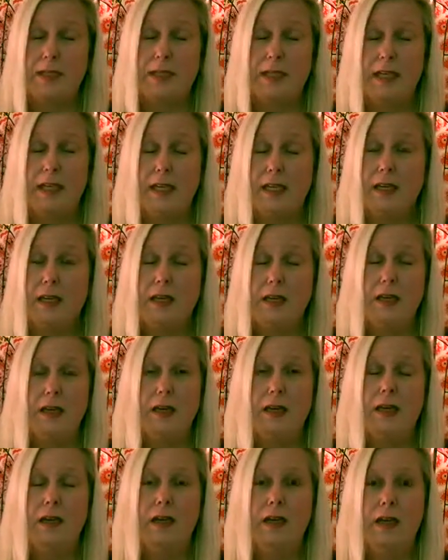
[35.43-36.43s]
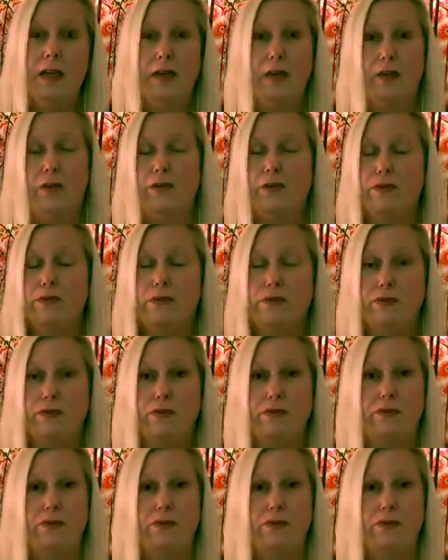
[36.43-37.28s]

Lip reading: see if